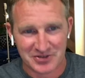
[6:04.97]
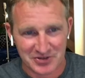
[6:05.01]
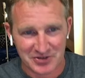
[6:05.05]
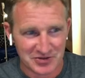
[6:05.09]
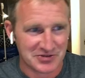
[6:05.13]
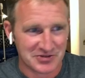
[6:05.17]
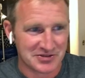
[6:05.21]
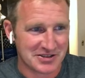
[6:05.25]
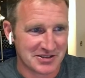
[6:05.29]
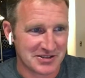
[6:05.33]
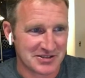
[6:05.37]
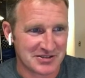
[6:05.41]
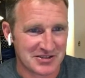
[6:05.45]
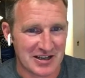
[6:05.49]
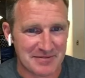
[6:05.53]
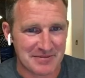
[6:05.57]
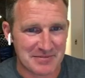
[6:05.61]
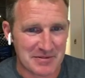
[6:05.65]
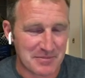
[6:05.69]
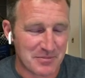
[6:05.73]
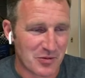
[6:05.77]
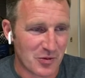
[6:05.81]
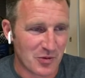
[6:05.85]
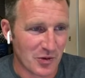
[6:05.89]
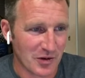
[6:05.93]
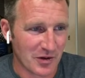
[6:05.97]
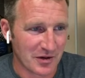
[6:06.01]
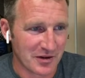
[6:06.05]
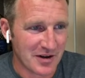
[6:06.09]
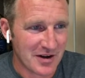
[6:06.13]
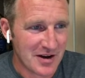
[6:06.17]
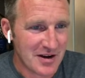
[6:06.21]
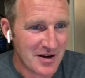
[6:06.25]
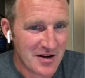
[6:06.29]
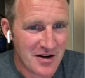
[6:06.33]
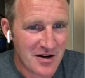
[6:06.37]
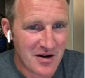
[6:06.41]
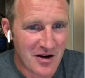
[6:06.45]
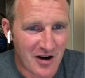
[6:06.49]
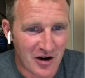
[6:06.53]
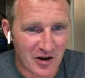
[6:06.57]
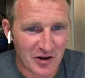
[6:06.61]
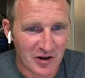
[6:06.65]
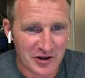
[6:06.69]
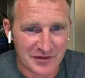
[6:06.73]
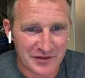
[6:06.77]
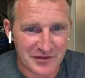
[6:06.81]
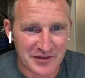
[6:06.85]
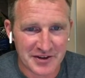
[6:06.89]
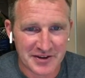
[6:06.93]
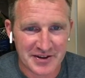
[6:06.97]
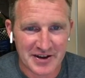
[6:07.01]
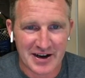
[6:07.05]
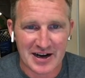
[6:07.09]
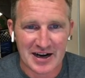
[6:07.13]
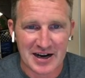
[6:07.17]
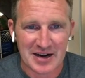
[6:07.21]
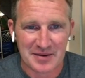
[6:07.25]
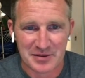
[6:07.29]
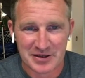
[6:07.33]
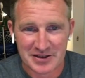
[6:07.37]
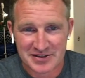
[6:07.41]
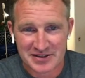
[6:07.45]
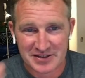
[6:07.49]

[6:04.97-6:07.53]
to use this type of board all of the time.